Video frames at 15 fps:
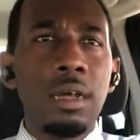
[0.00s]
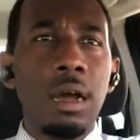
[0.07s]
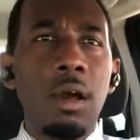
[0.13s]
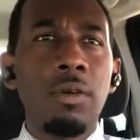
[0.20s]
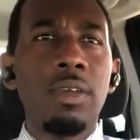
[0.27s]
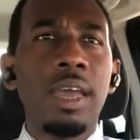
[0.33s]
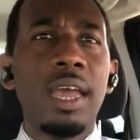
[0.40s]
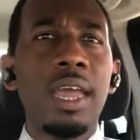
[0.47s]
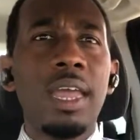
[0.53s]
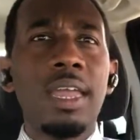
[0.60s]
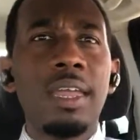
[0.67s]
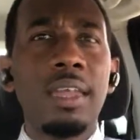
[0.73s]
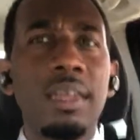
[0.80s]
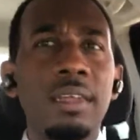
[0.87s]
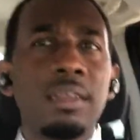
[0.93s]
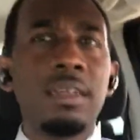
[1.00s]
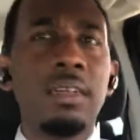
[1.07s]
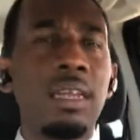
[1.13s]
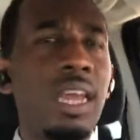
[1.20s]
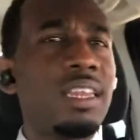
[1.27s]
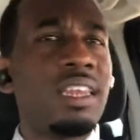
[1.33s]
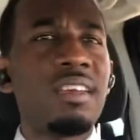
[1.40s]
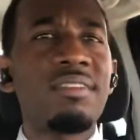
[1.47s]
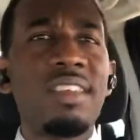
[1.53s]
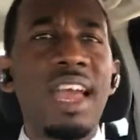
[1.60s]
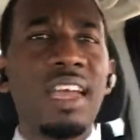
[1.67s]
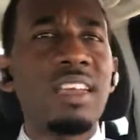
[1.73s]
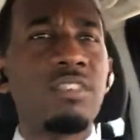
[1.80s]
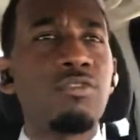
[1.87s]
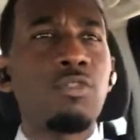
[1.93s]
Okay? It does
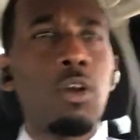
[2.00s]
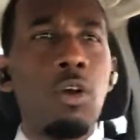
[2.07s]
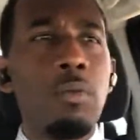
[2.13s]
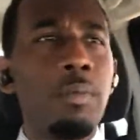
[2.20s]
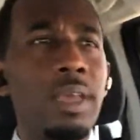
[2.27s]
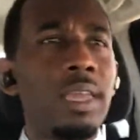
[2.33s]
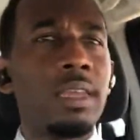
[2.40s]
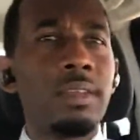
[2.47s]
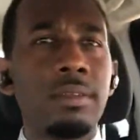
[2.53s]
not control me.